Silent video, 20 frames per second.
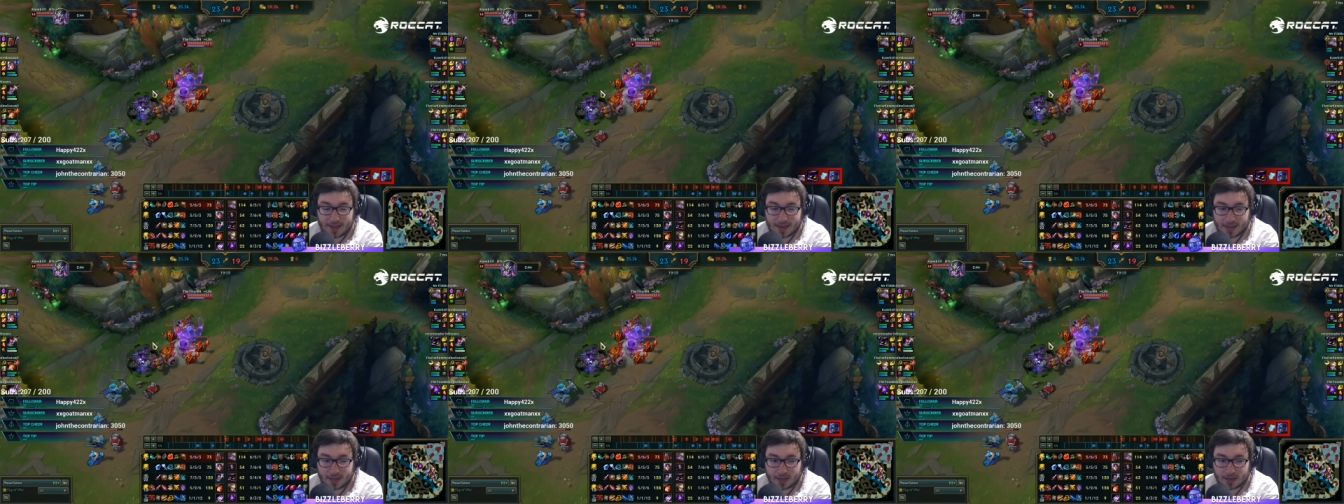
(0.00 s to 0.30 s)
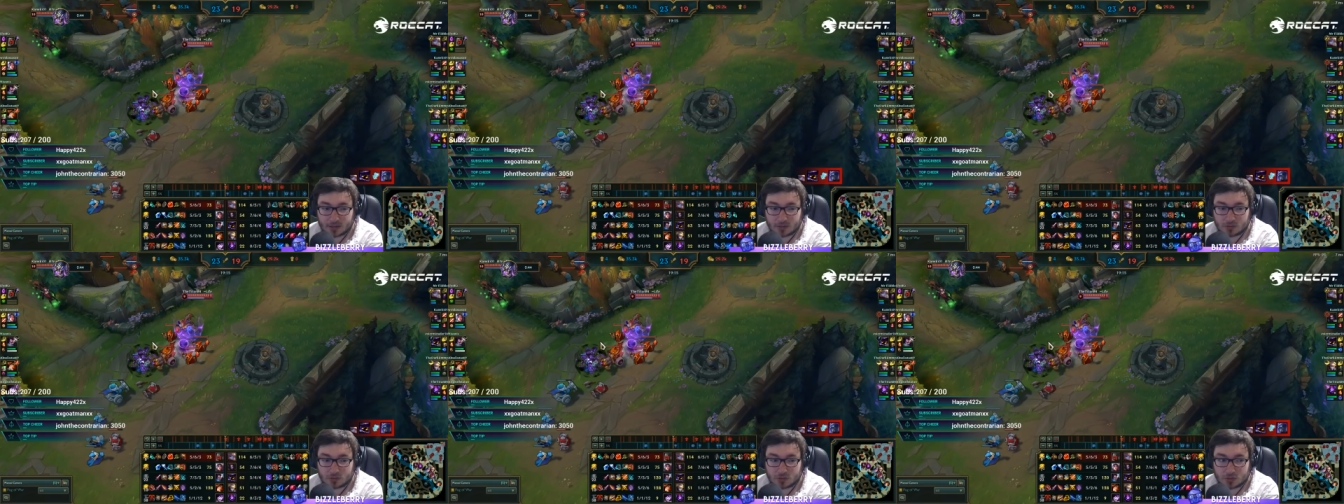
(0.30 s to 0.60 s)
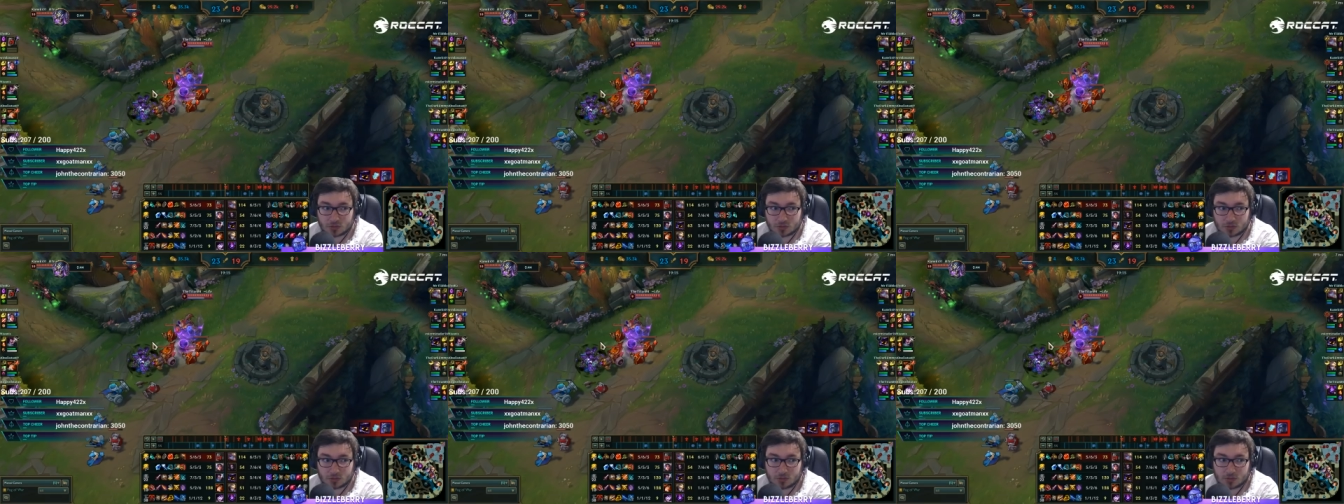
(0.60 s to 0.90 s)

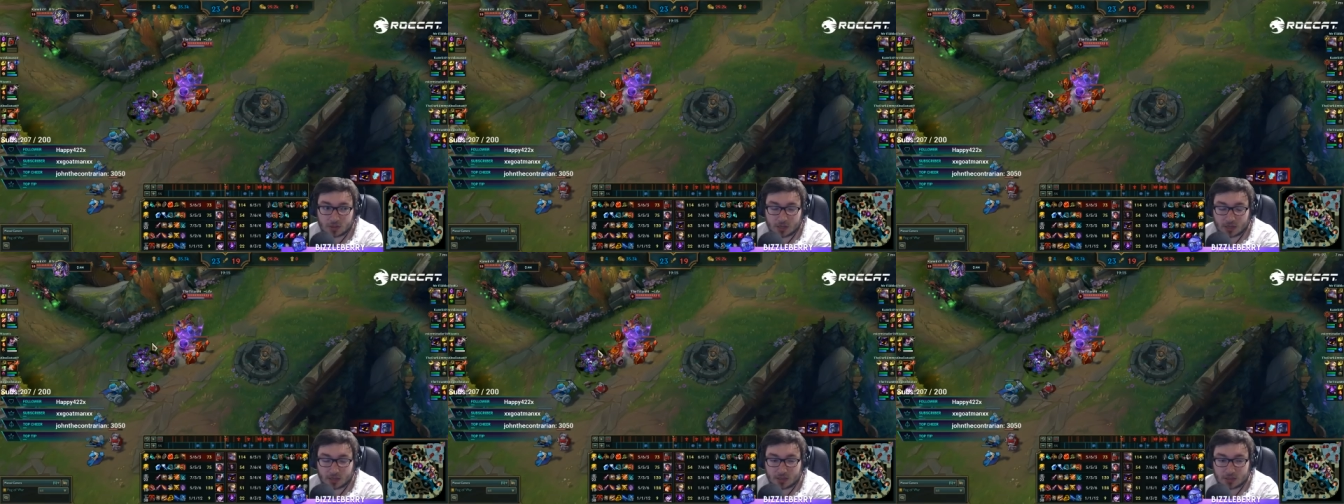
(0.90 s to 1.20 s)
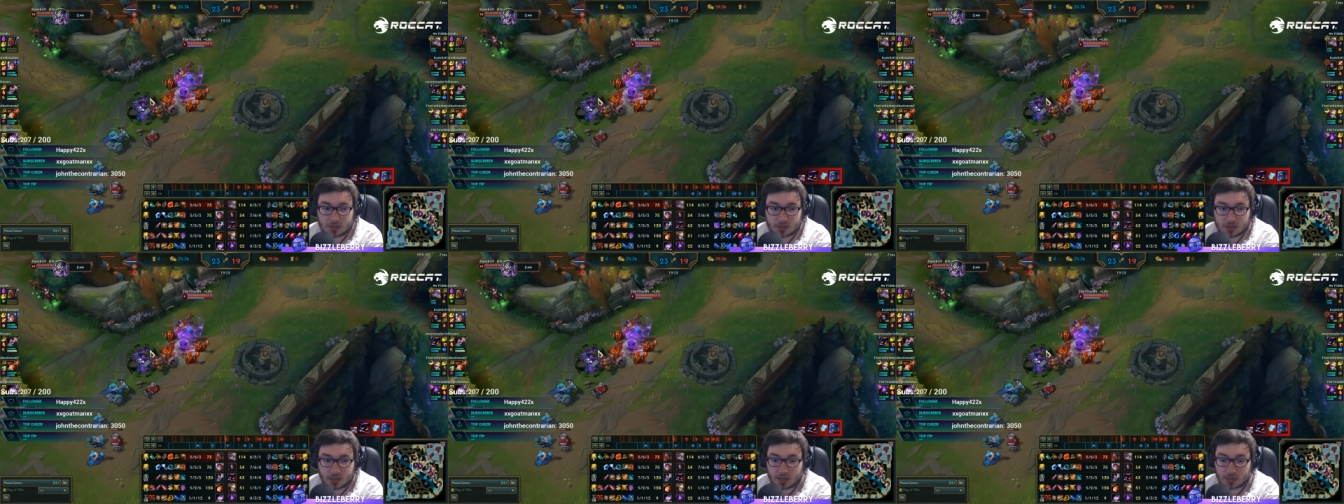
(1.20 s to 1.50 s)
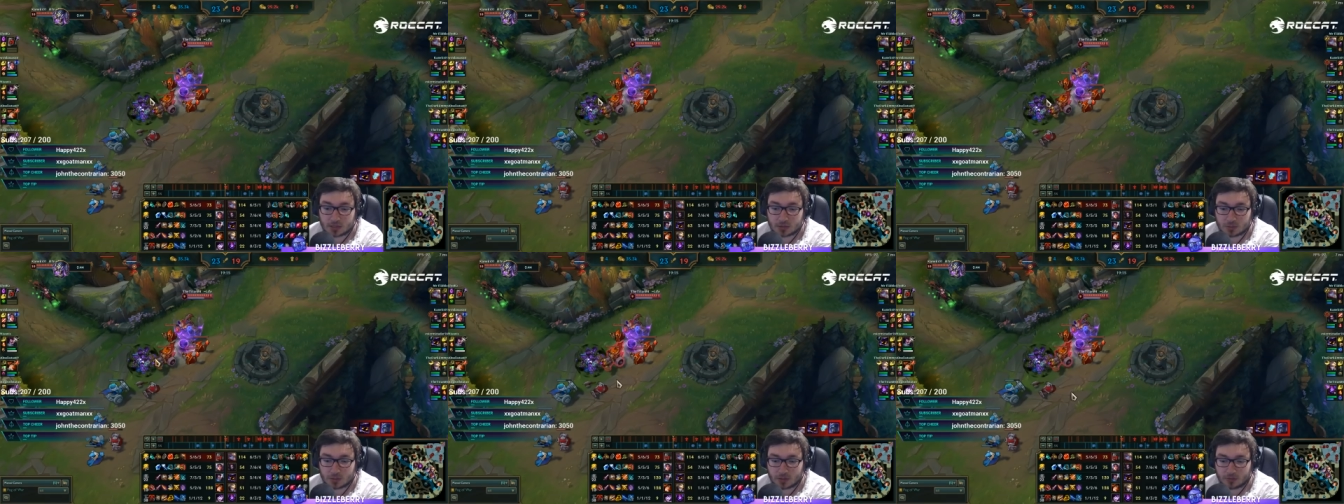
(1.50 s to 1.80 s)
and taking
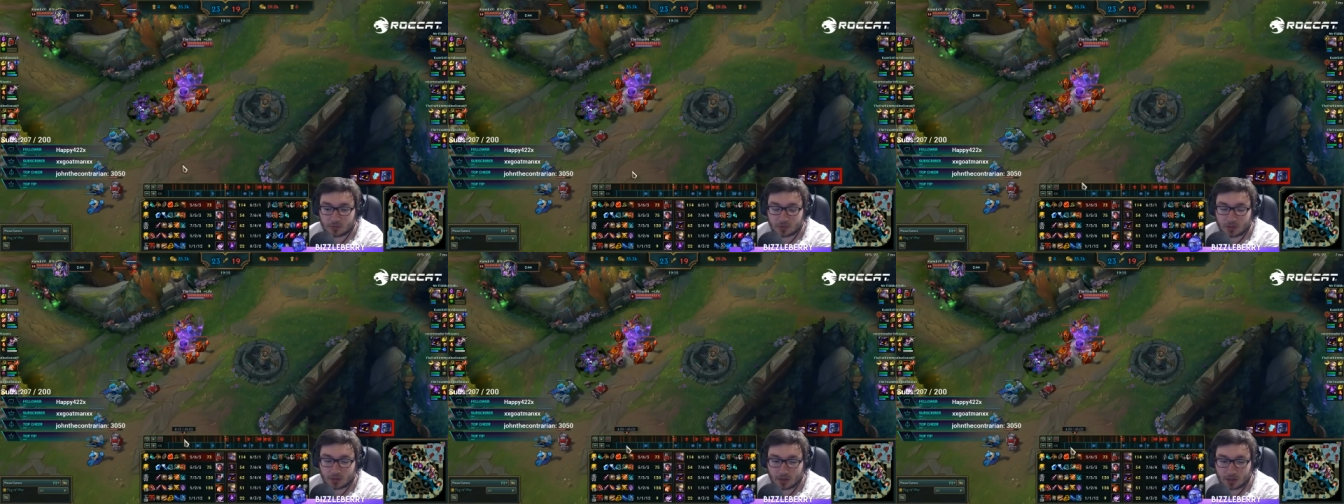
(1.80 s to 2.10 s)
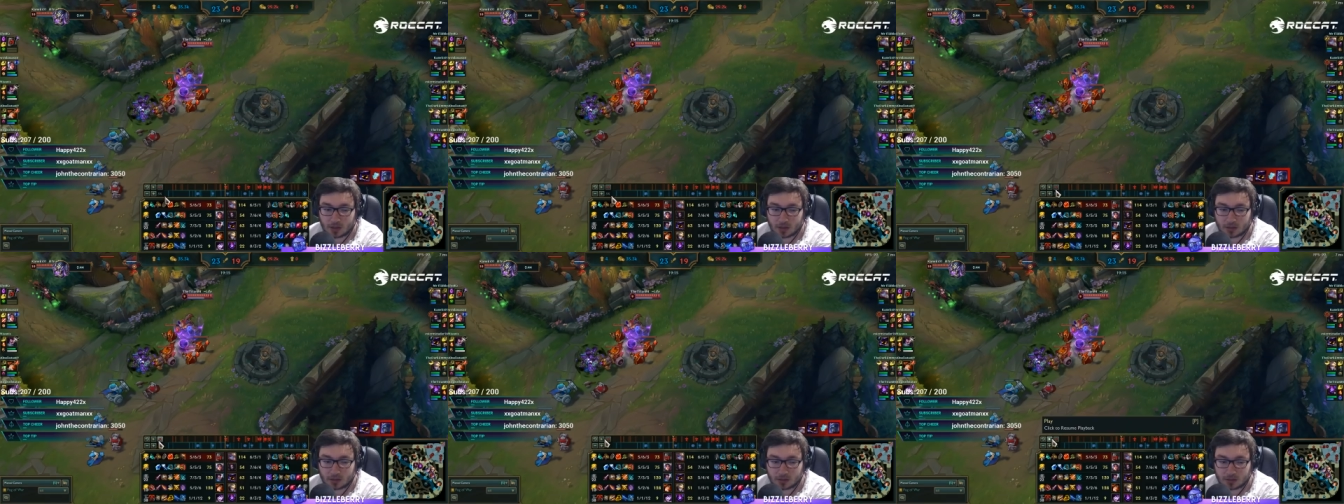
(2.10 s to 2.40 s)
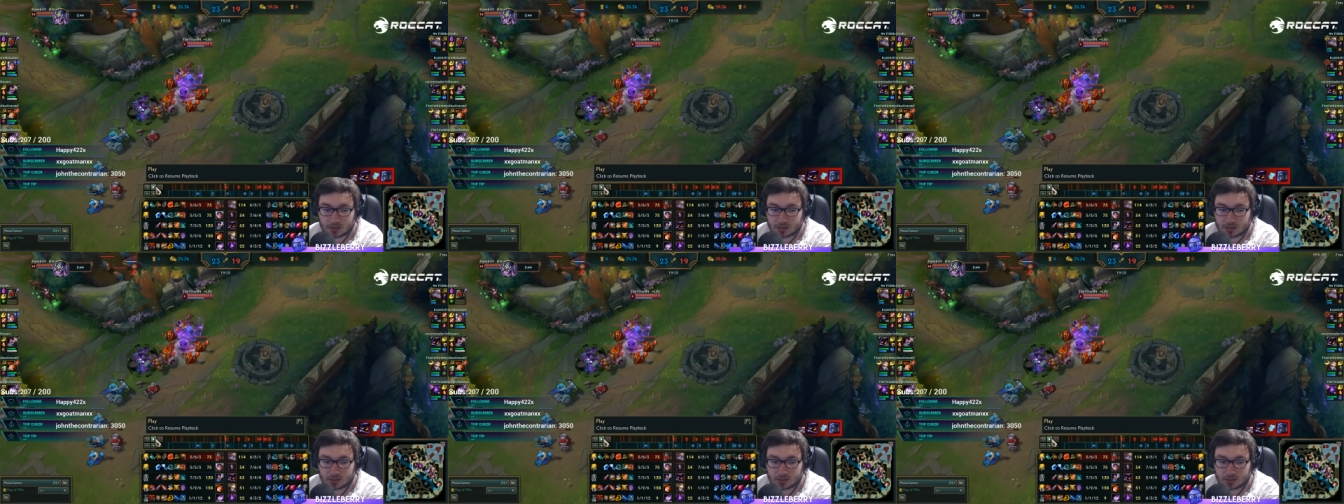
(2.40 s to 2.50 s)
CS whenever you can.